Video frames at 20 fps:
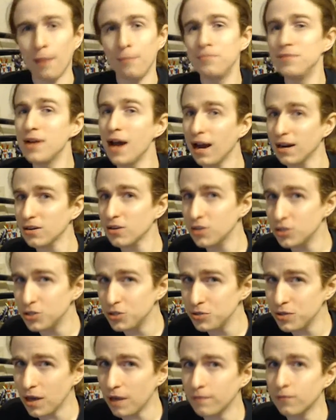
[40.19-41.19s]
I'm not going to
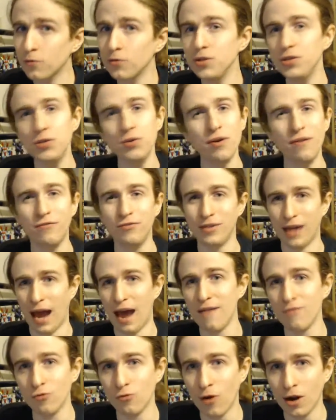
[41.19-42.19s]
do that for you. If you
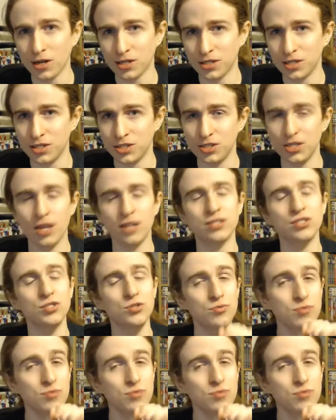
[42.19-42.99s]
haven't watched this yet,